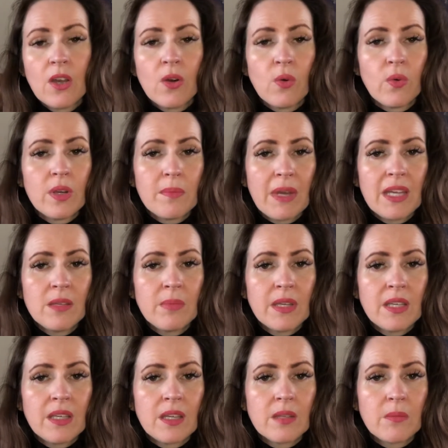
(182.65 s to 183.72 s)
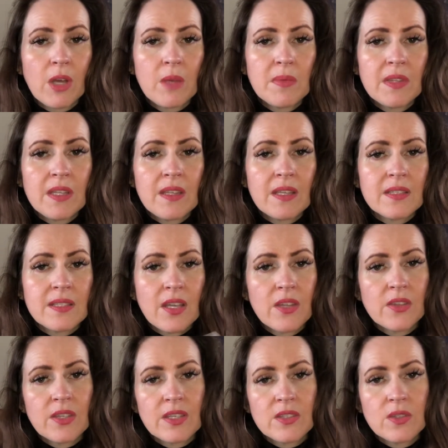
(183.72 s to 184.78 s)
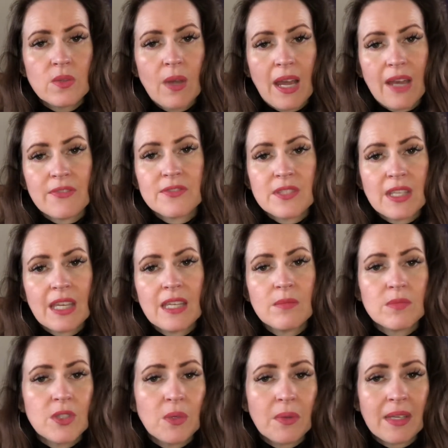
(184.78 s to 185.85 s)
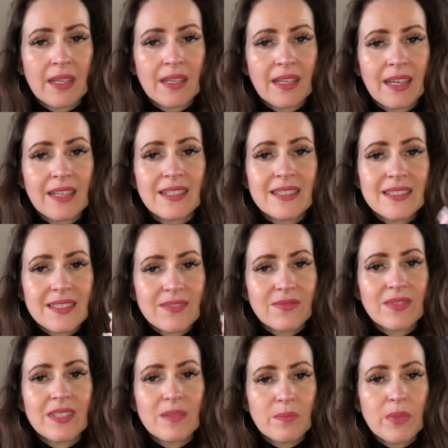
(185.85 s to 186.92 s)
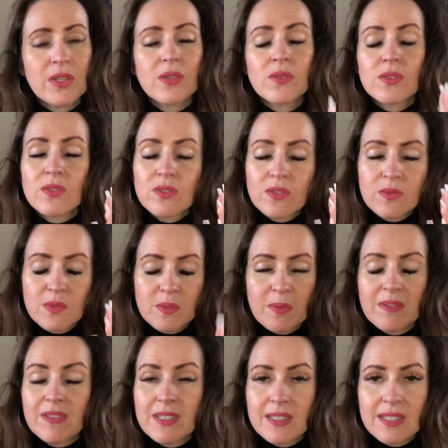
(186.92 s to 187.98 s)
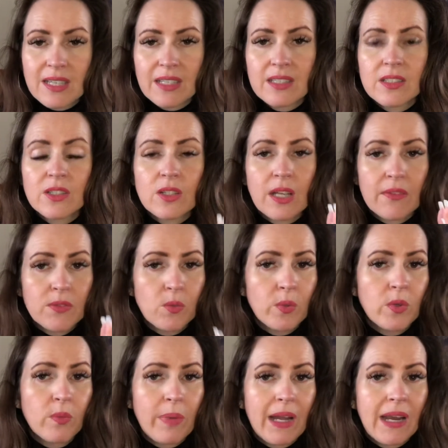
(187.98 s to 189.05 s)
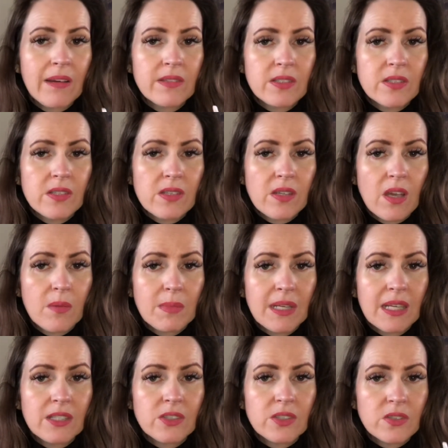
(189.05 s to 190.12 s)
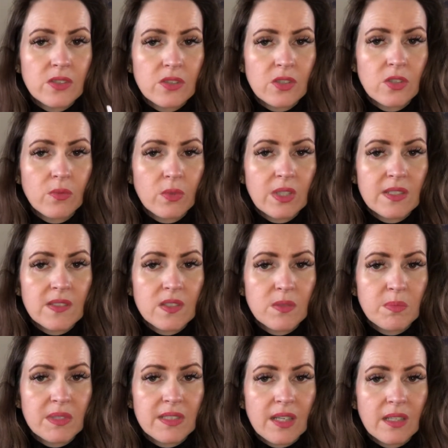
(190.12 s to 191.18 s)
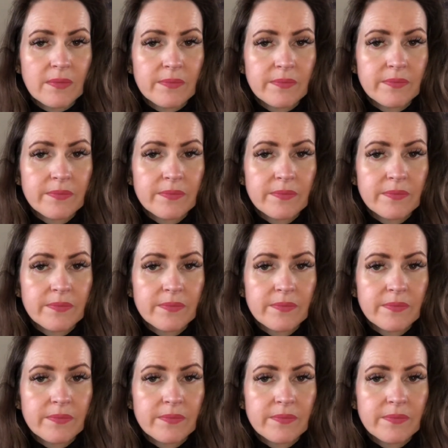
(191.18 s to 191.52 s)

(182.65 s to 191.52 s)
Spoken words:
Or it may be at the moment that there's certain things you have to keep doing, and it's, but Spirit is saying that you'll have the willpower and the determination to do what needs to be done.